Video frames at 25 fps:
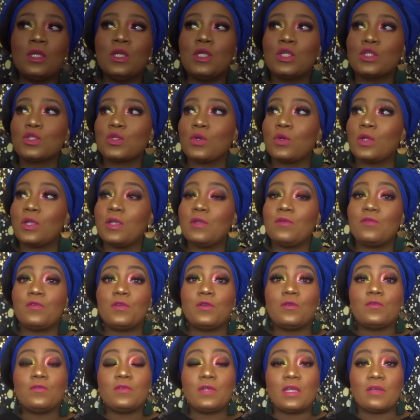So if
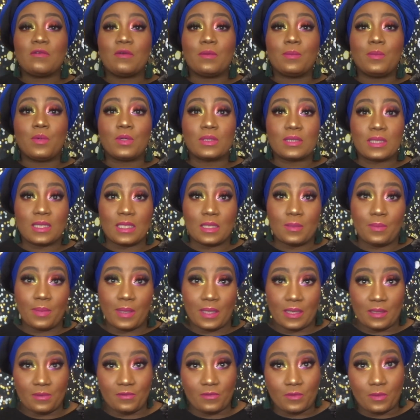you've never bought any
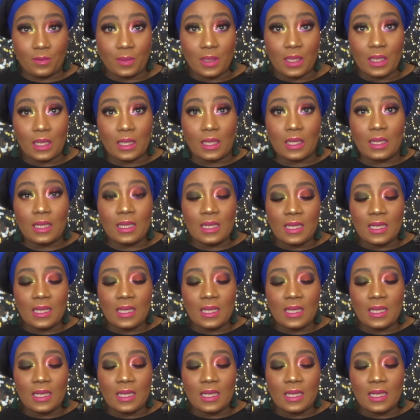palette from her,